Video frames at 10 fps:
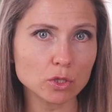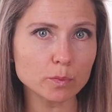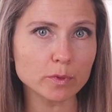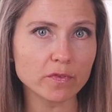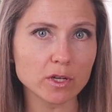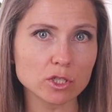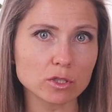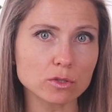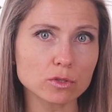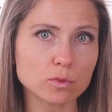new
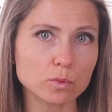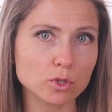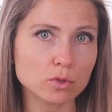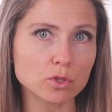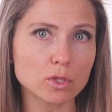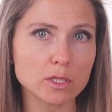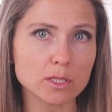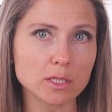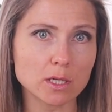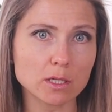professionals would usually
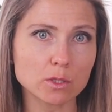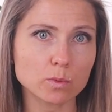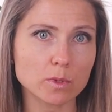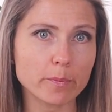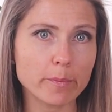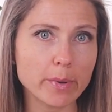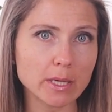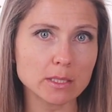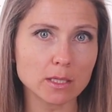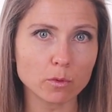start with
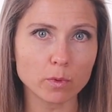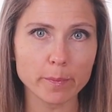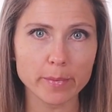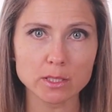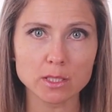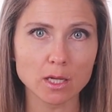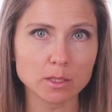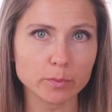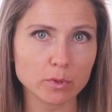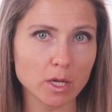basic equipment and
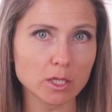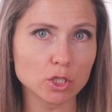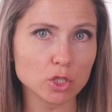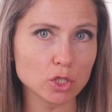upgrade